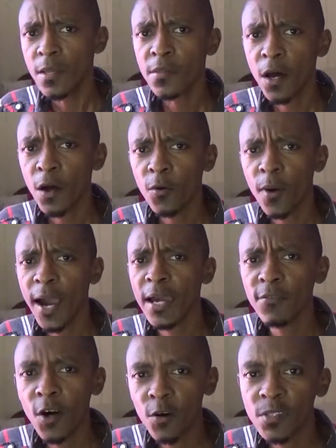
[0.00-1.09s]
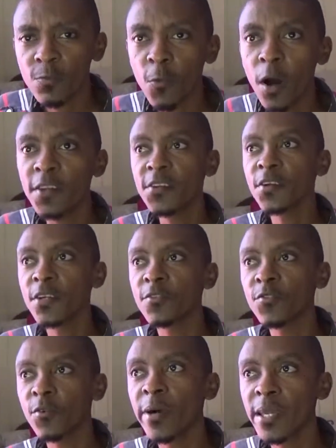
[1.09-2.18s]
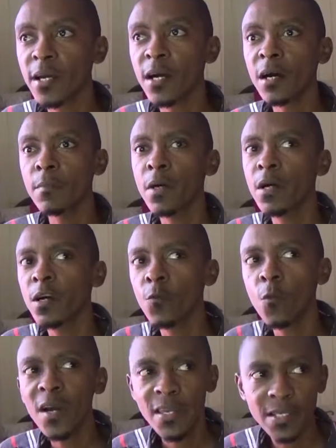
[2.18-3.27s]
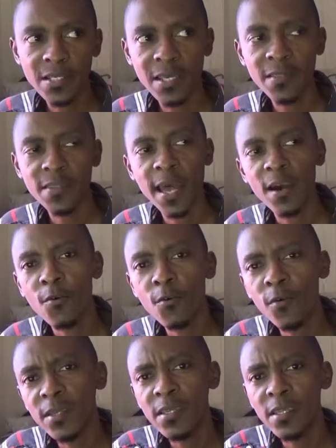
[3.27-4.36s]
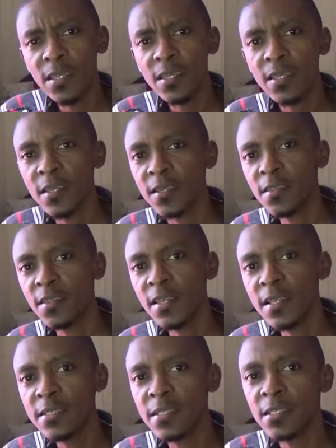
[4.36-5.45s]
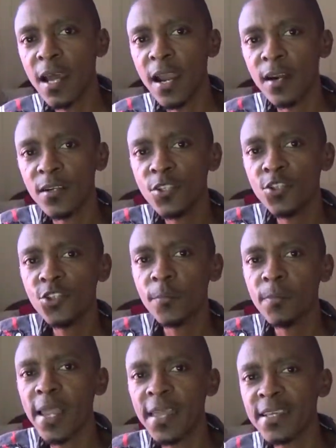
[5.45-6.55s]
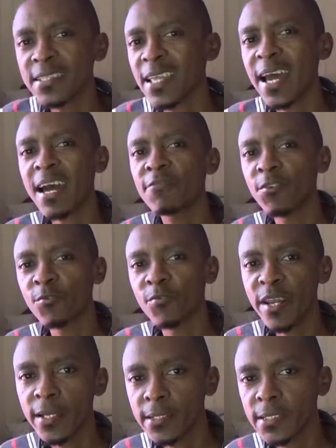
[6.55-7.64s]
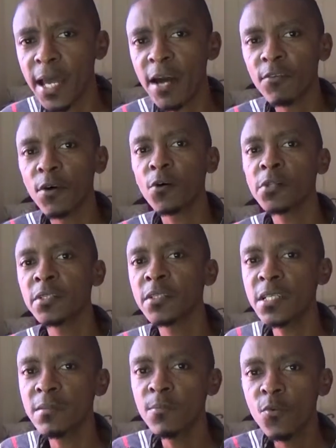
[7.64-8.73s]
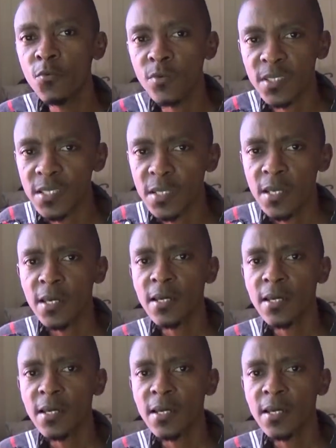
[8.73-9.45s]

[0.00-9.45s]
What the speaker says: Now, I've always wondered growing up, why is it that only these larger planets that have the rings have all of these moons,